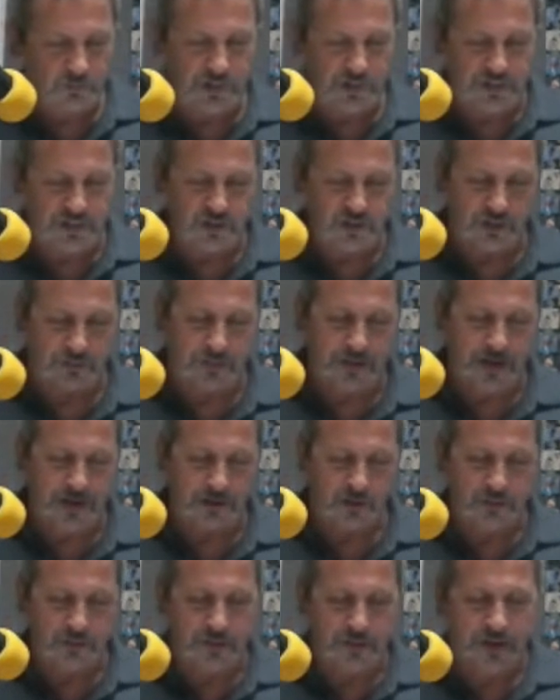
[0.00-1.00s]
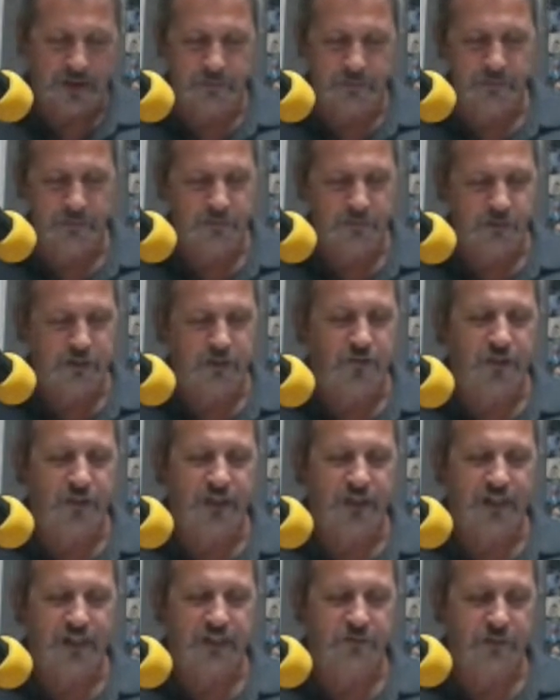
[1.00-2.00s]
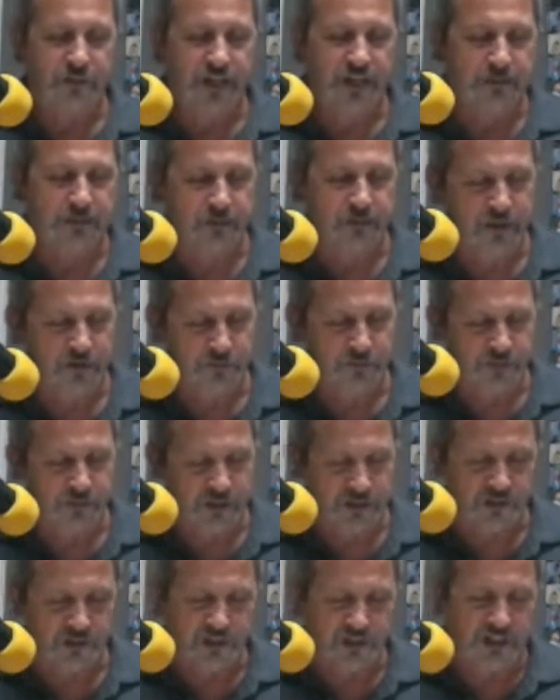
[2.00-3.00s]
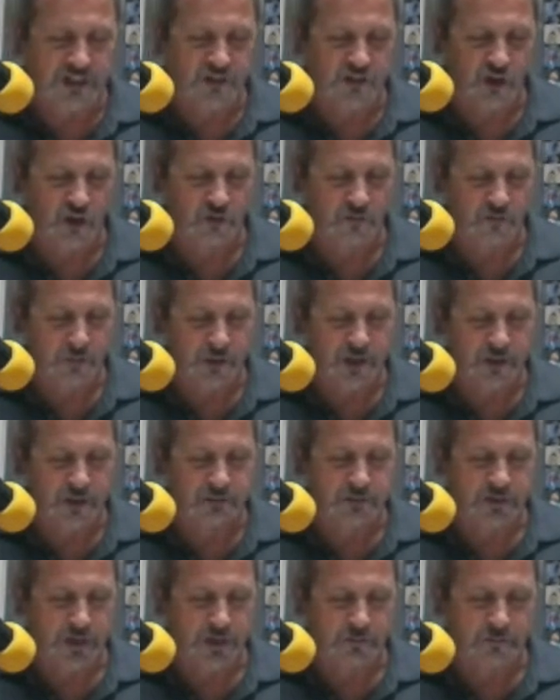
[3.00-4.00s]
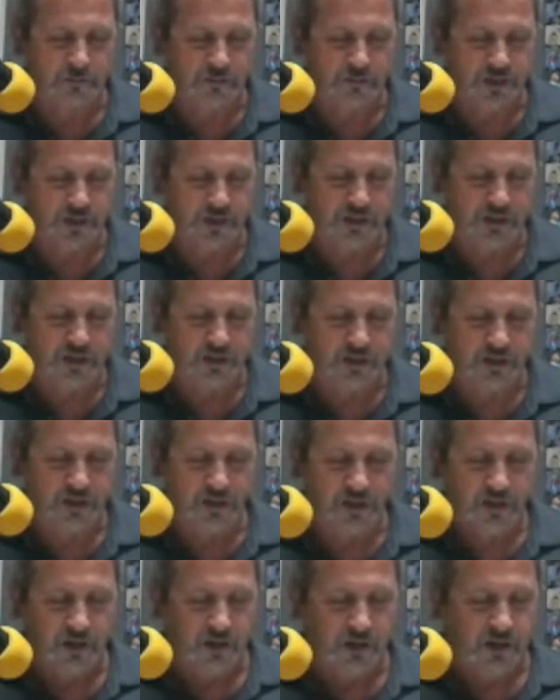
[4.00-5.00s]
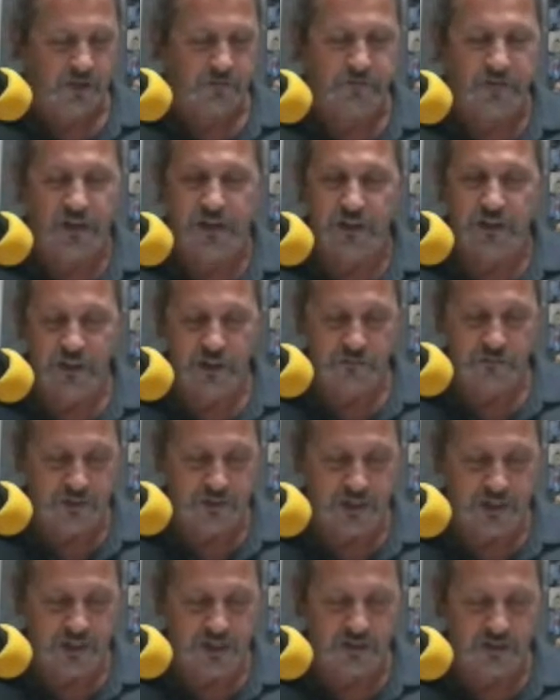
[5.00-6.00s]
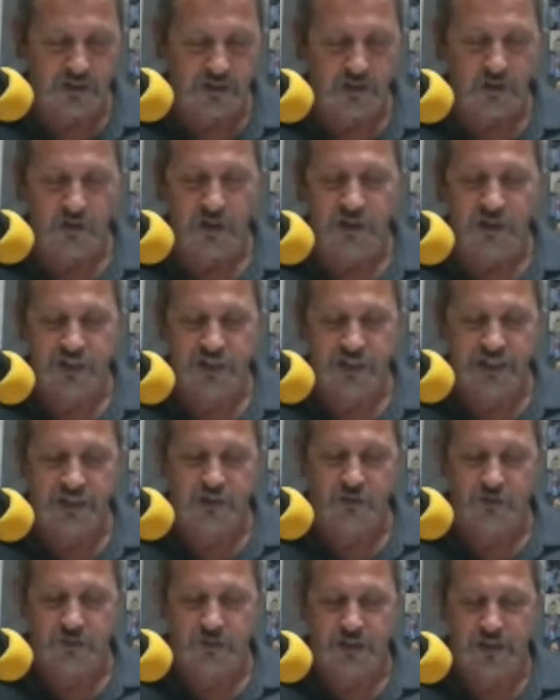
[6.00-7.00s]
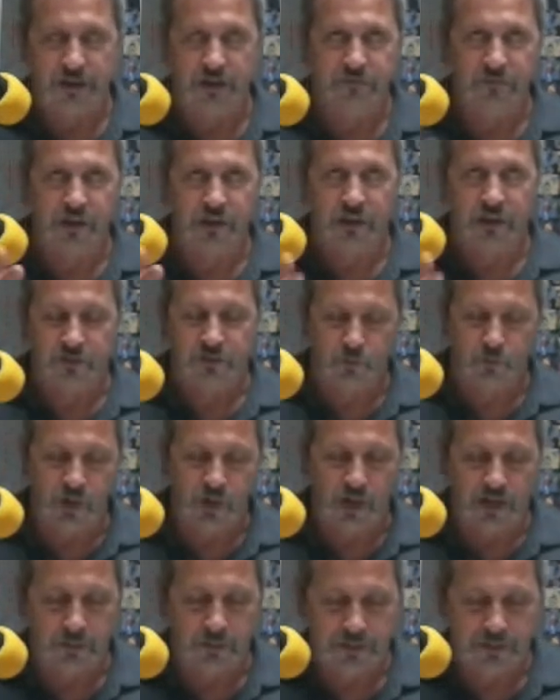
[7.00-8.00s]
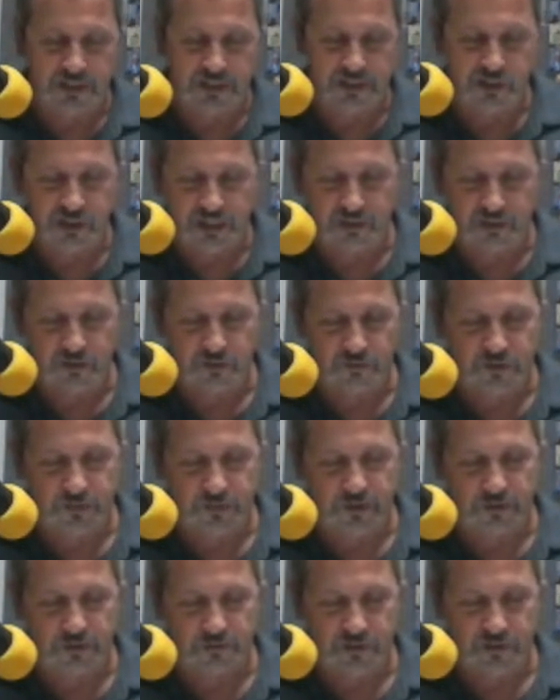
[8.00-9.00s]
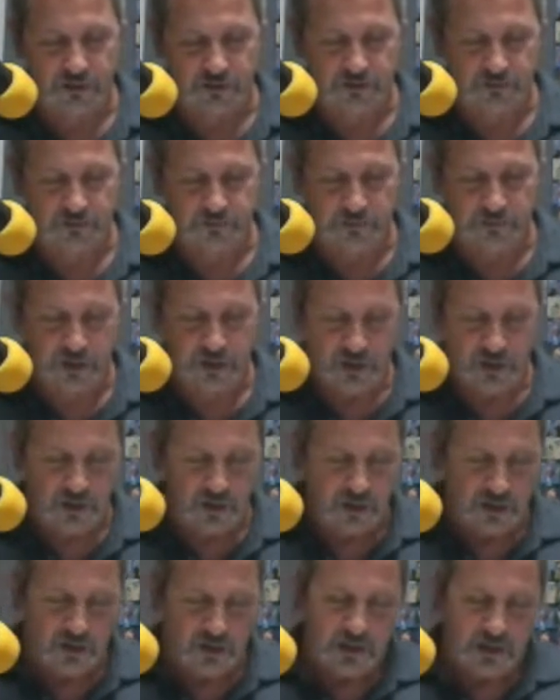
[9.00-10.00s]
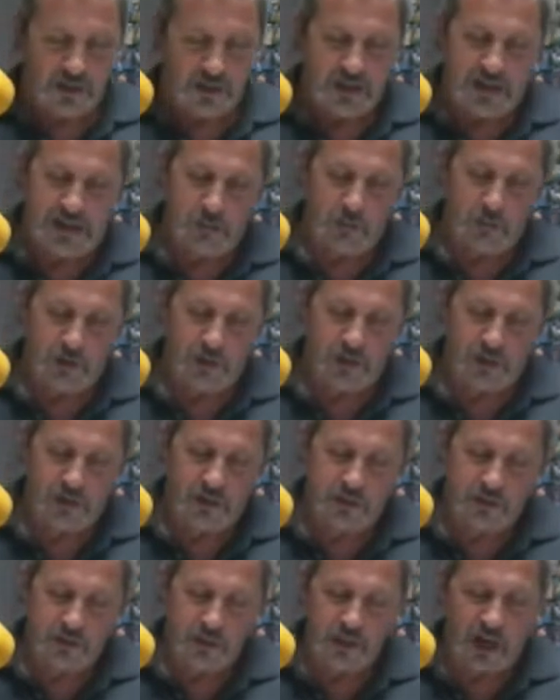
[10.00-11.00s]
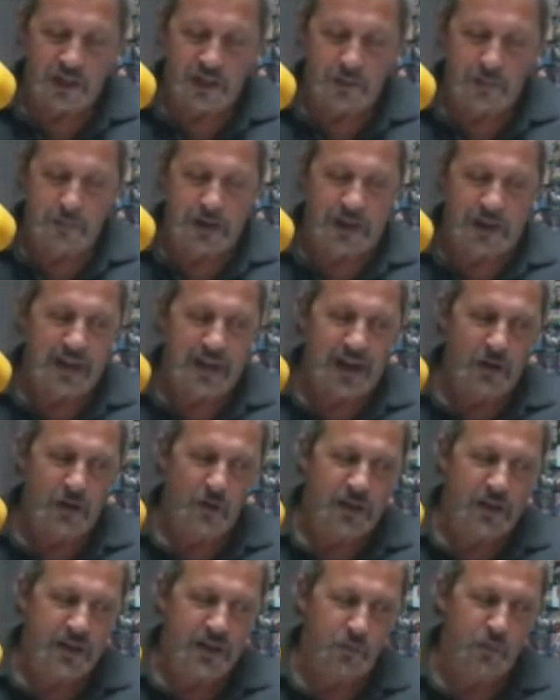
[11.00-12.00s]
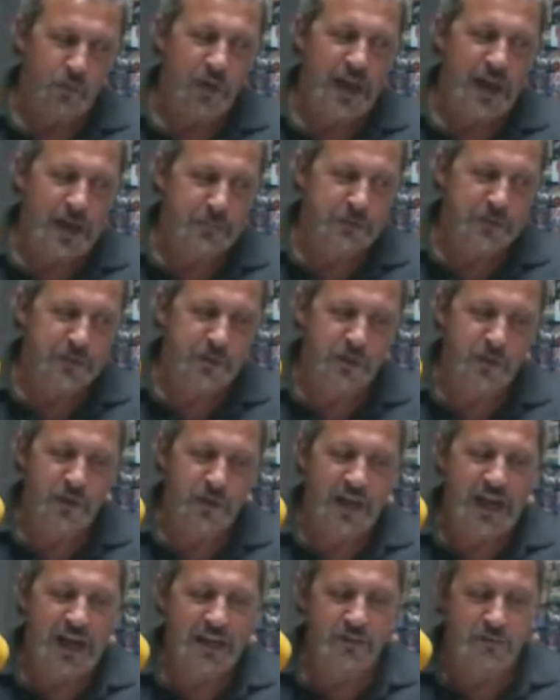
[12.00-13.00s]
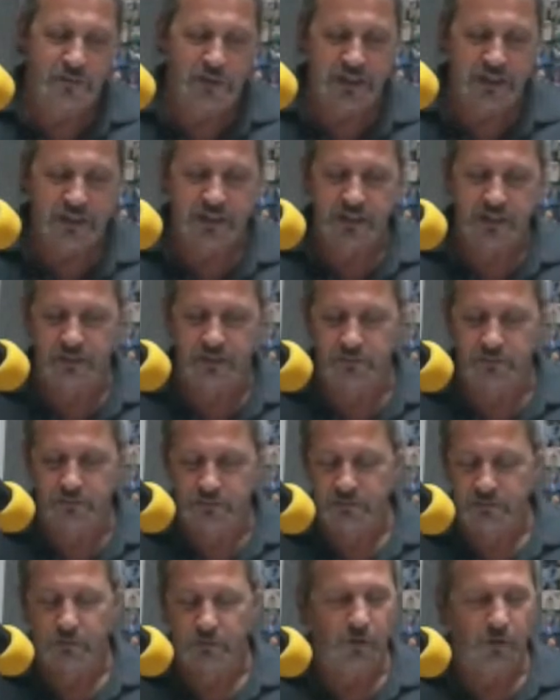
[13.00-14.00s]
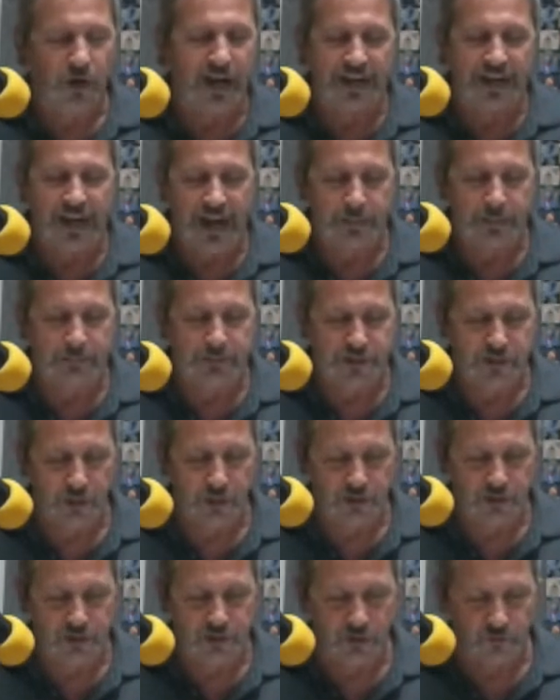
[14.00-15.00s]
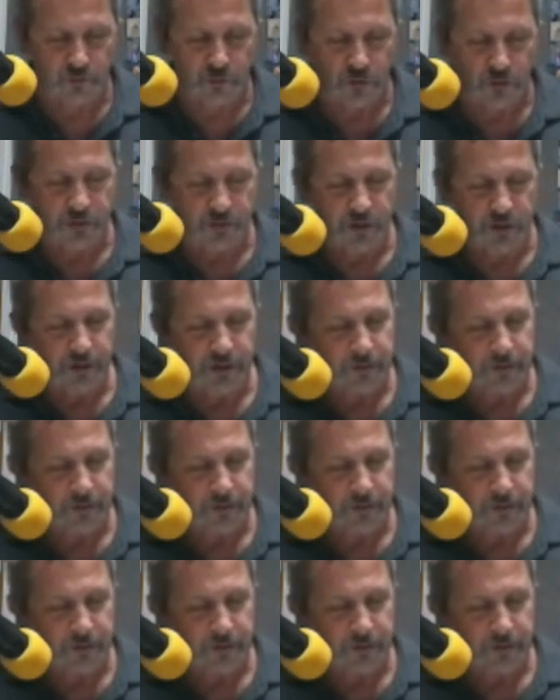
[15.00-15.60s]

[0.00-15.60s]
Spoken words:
We got to talk backwards about it. But first of all, you got different types of malfunctions. You got a stovepipe, double feed, failure to feed, or an ejector feed malfunction. We're talking about the ejector feed malfunction. And we're going to talk about what happens to it, how you fix it, why it happens, so on and so forth.